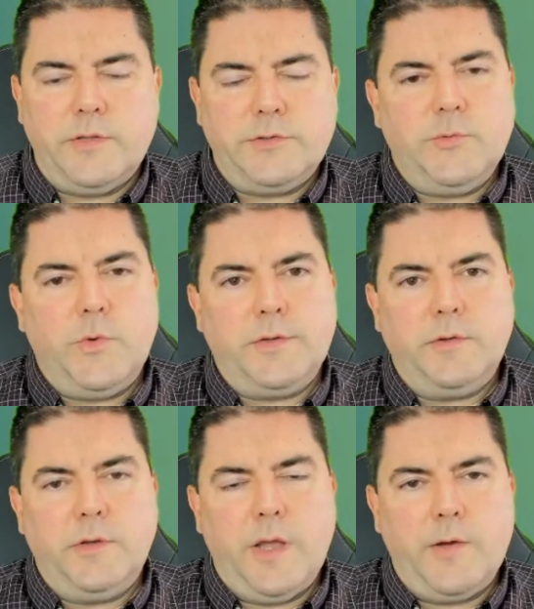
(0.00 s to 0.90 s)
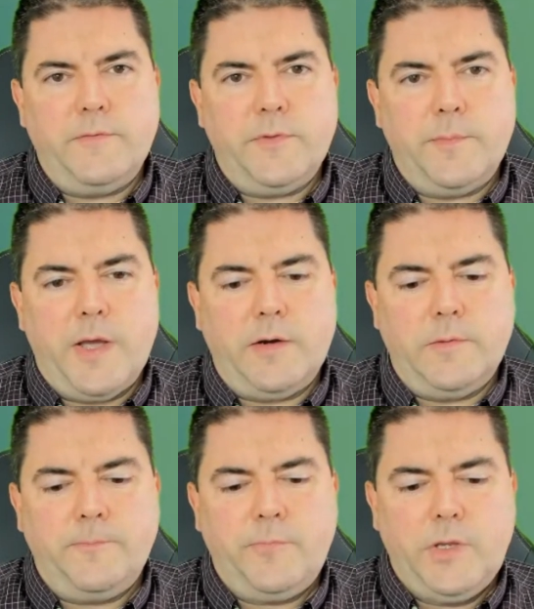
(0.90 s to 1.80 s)
that you want out of the
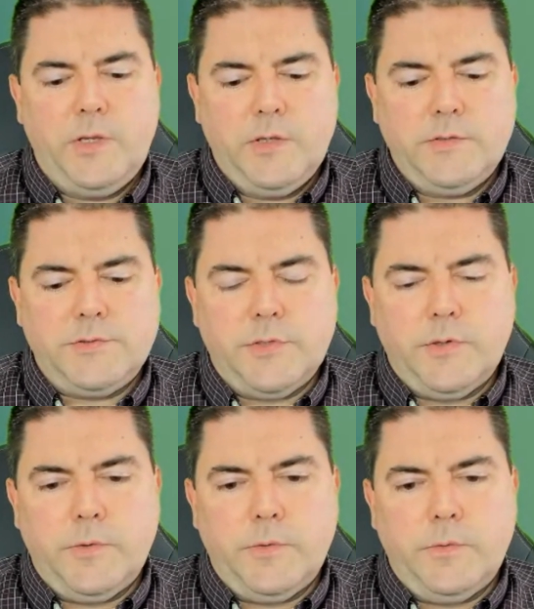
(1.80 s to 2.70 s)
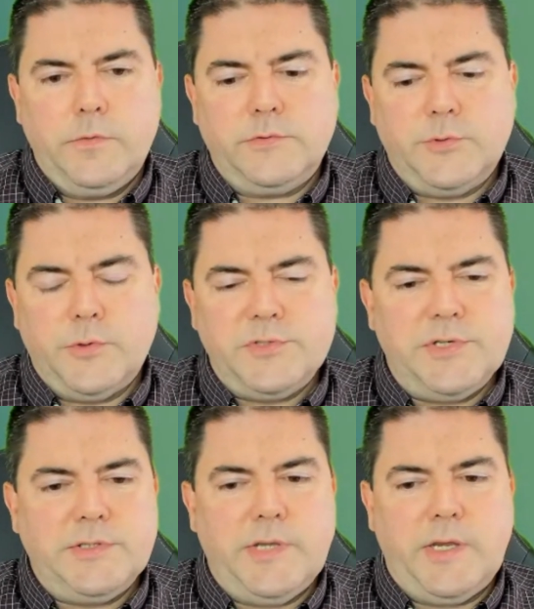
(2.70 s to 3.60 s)
model. So
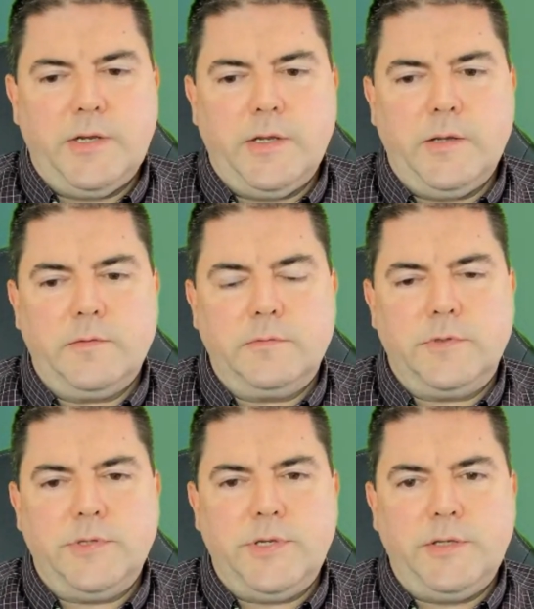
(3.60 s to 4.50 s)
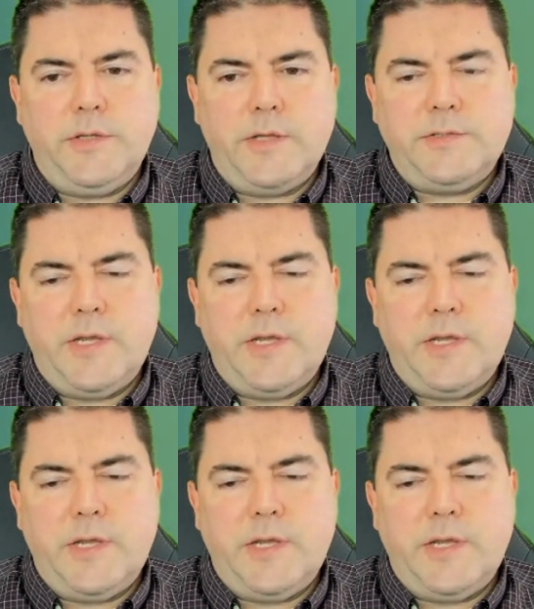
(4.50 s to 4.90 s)
sourcing data, cleaning that